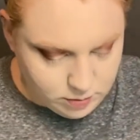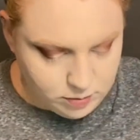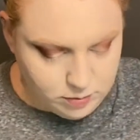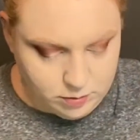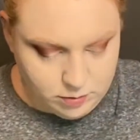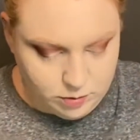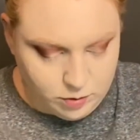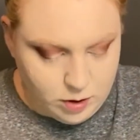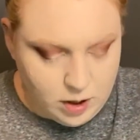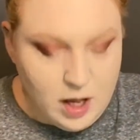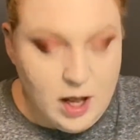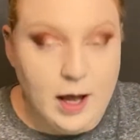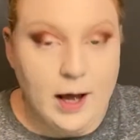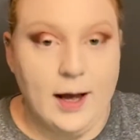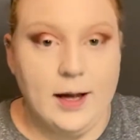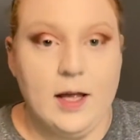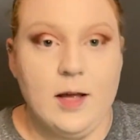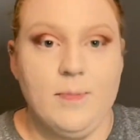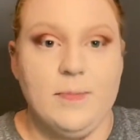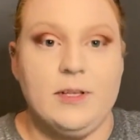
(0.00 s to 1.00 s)
Oh, I
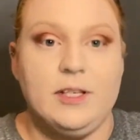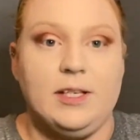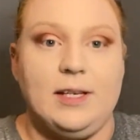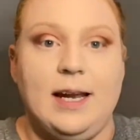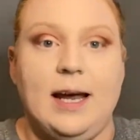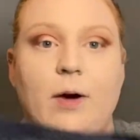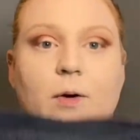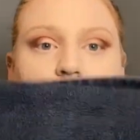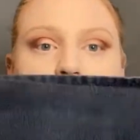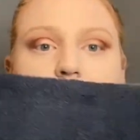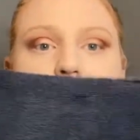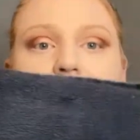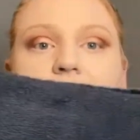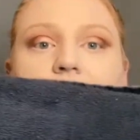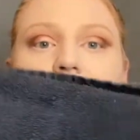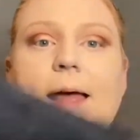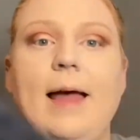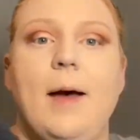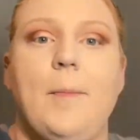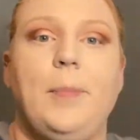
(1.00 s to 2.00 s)
keep this towel in my
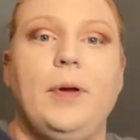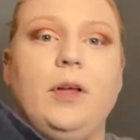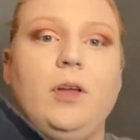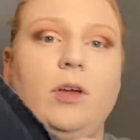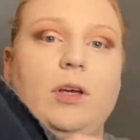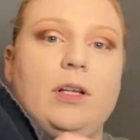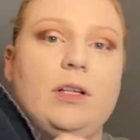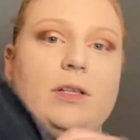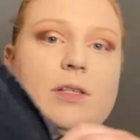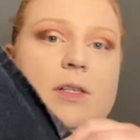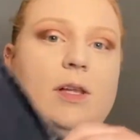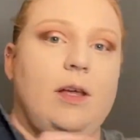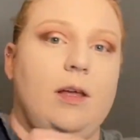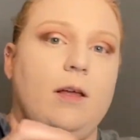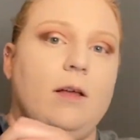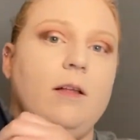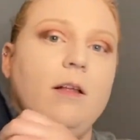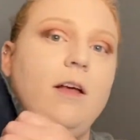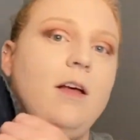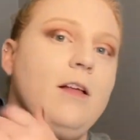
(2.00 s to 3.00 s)
lap. You can
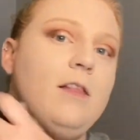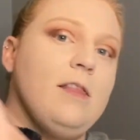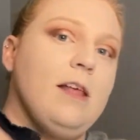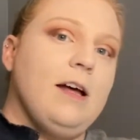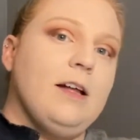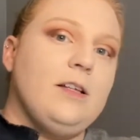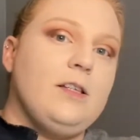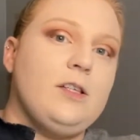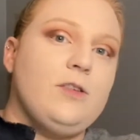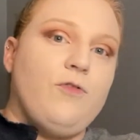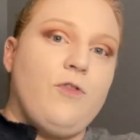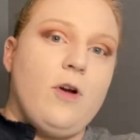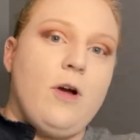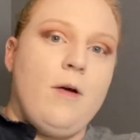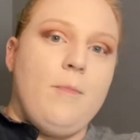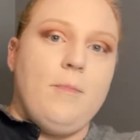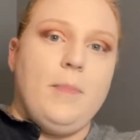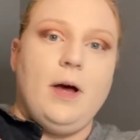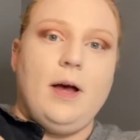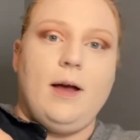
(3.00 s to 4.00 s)
see that's
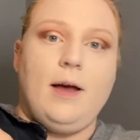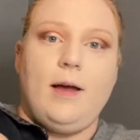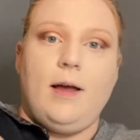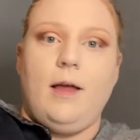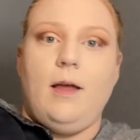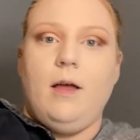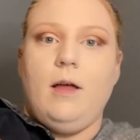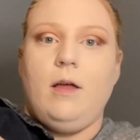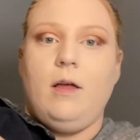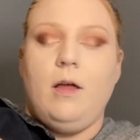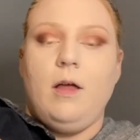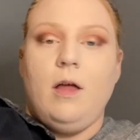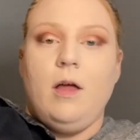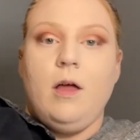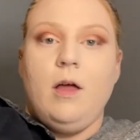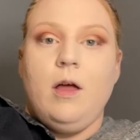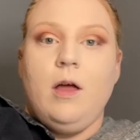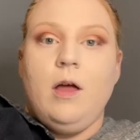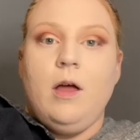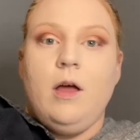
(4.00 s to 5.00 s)
from my
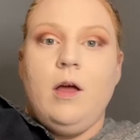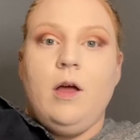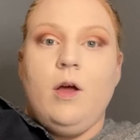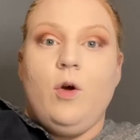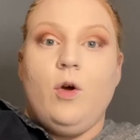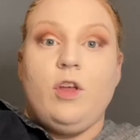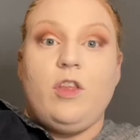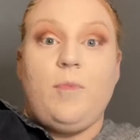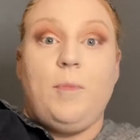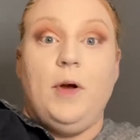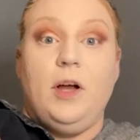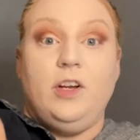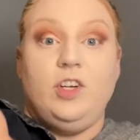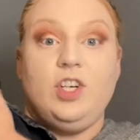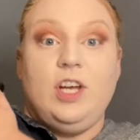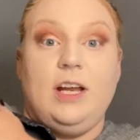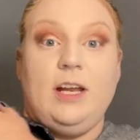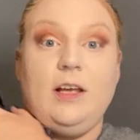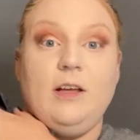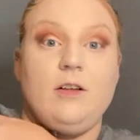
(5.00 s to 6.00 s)
sponge
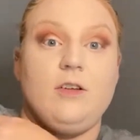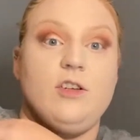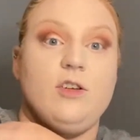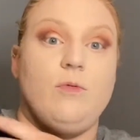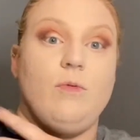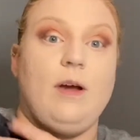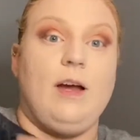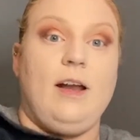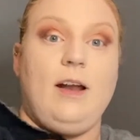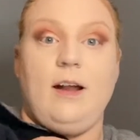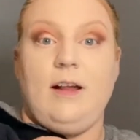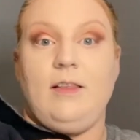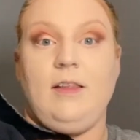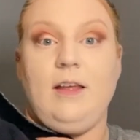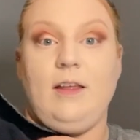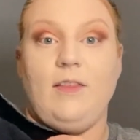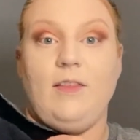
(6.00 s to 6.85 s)
getting it too wet, and then